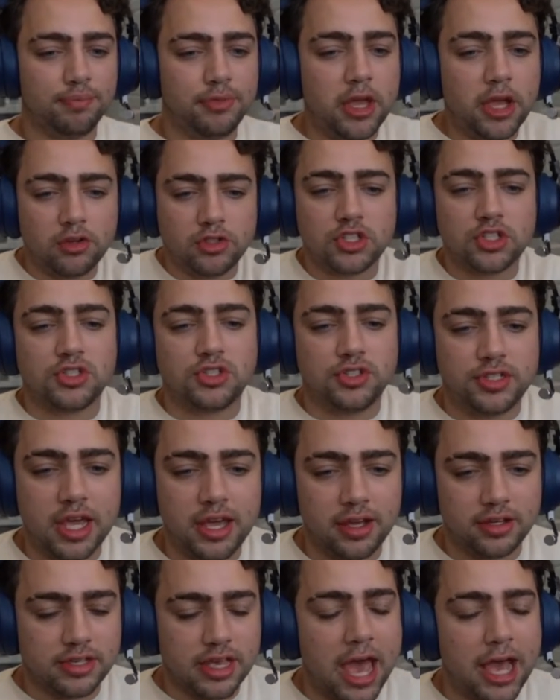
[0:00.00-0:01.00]
They are just
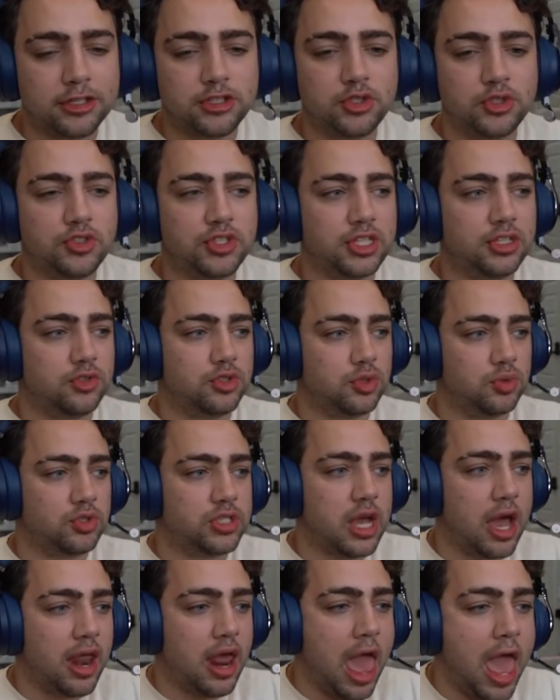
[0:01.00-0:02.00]
dicks. xQc, dude,
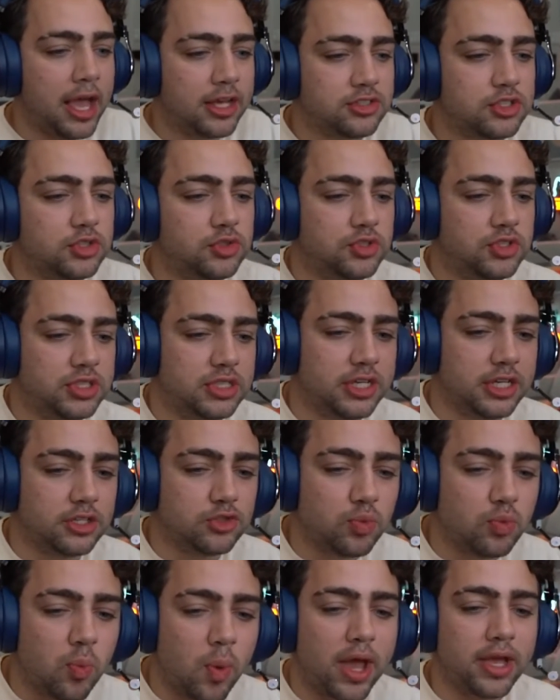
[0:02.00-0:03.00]
chat, xQc
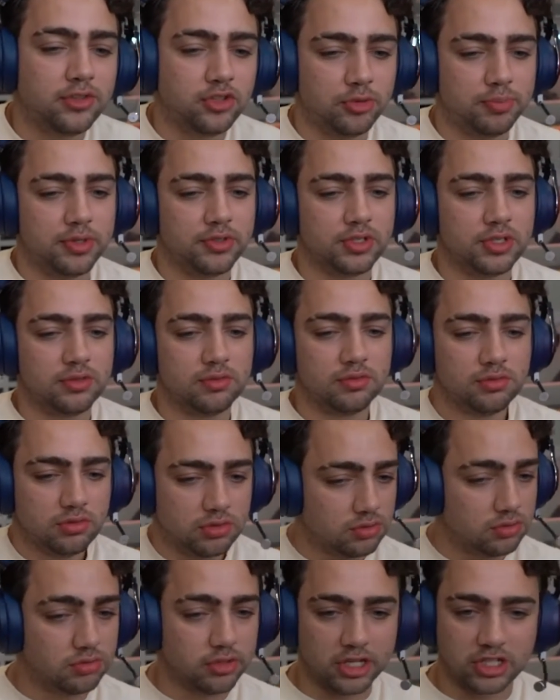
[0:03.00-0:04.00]
is way too busy.
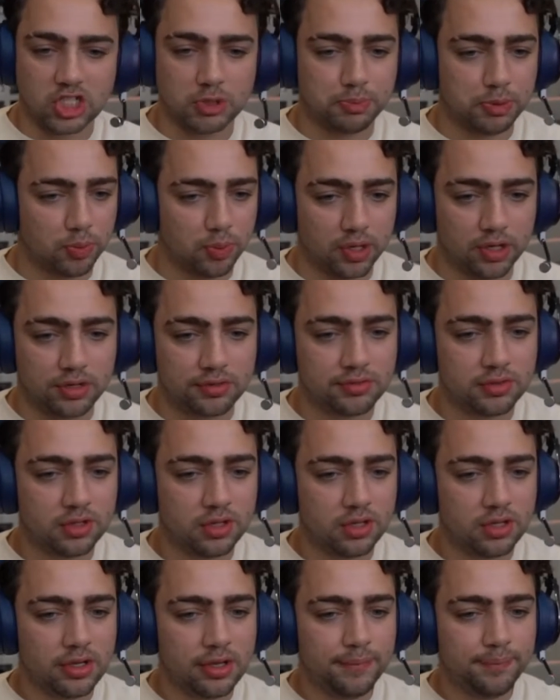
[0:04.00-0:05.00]
Let's just be real.
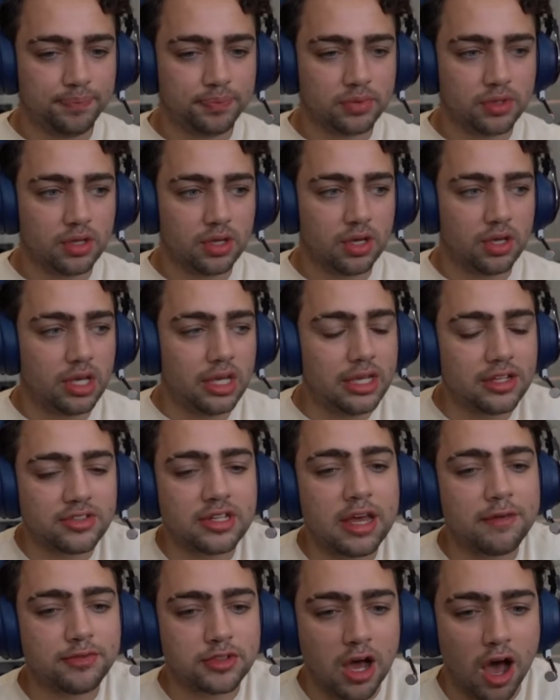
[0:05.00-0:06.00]
He
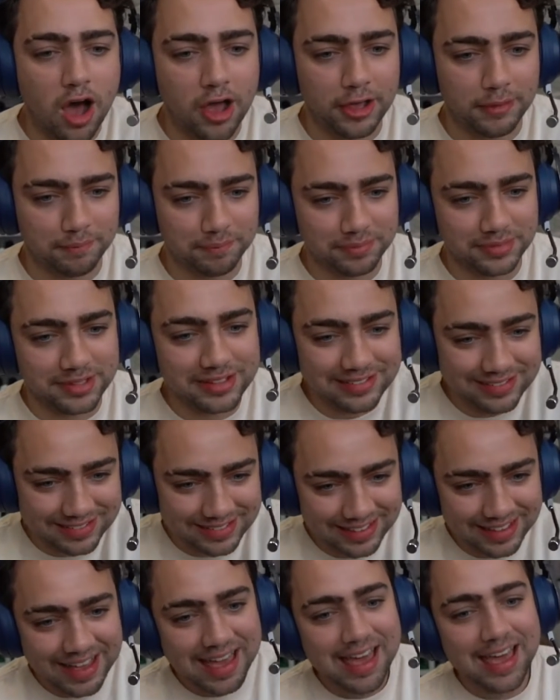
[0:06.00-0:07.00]
doesn't have time.
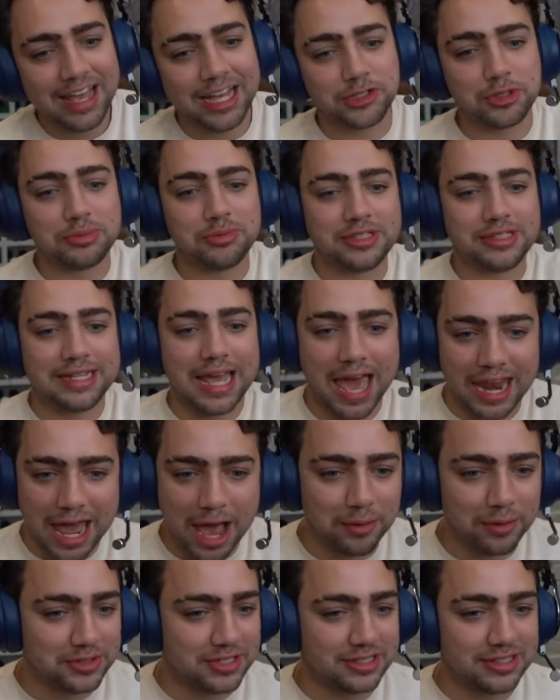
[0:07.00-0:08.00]
He streams 10
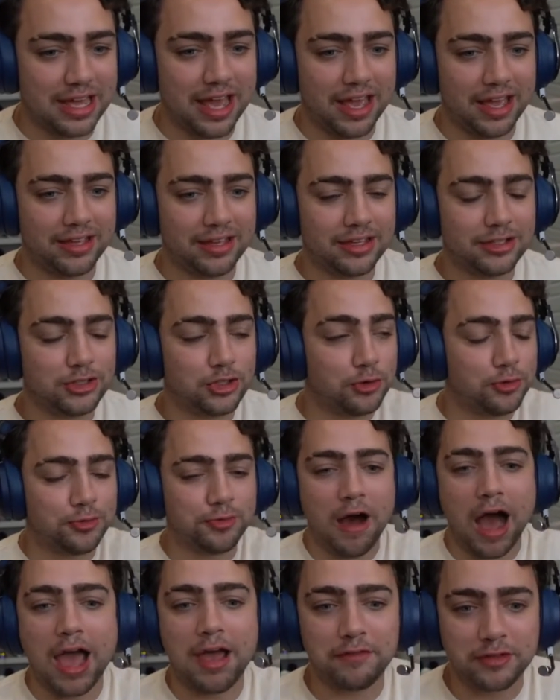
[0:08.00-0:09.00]
hours a day till
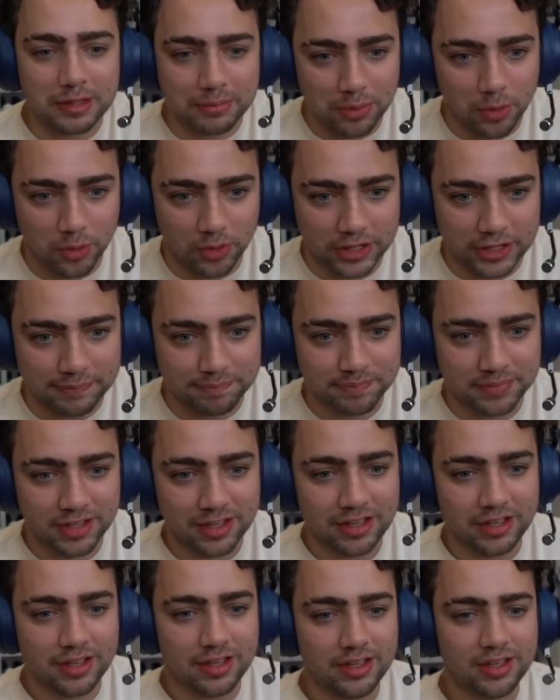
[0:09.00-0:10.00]
5 in the morning.
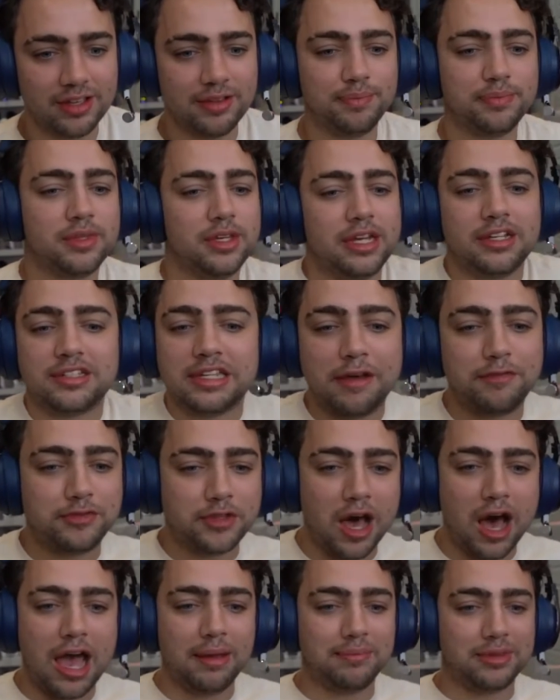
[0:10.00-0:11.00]
He doesn't
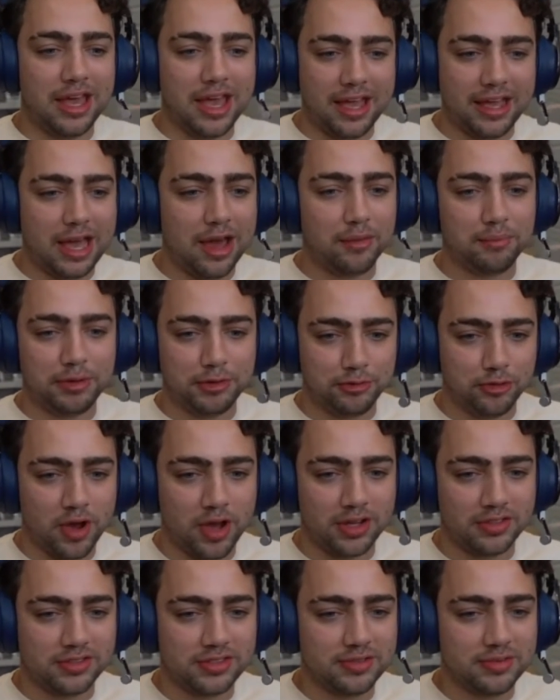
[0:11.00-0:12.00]
have time to hang out and be
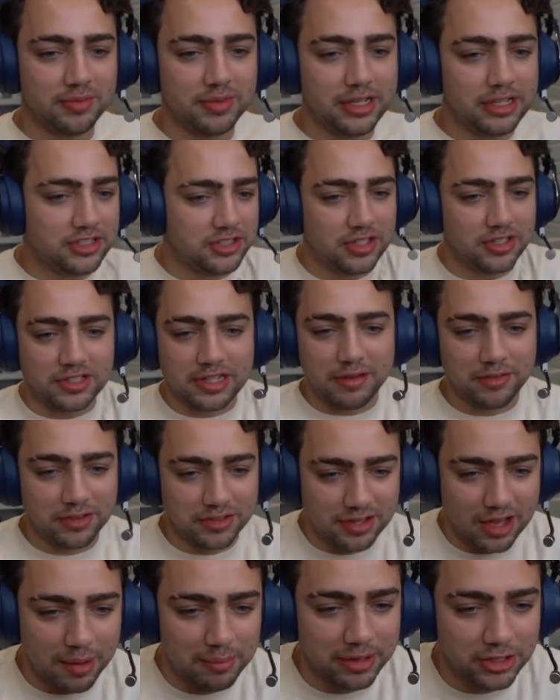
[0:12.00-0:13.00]
friends. He just doesn't have
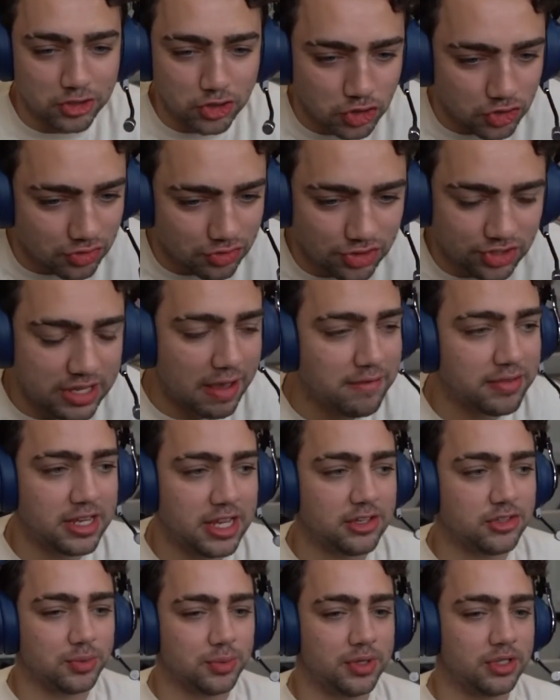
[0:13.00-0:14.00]
the time. It's 7
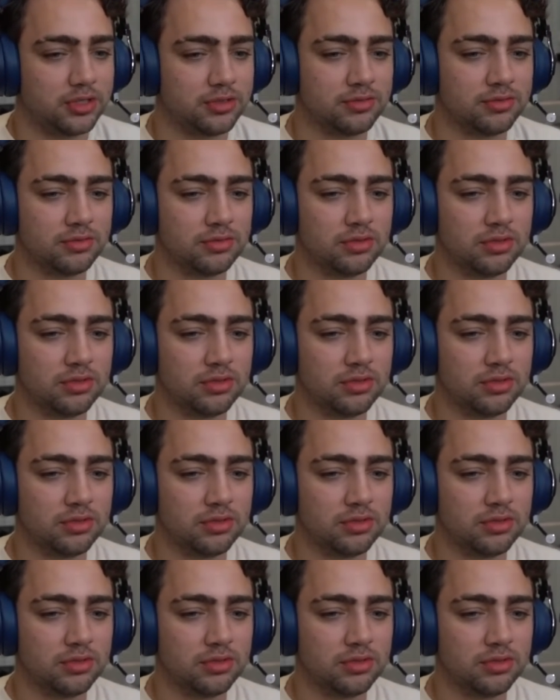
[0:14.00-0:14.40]
days a week.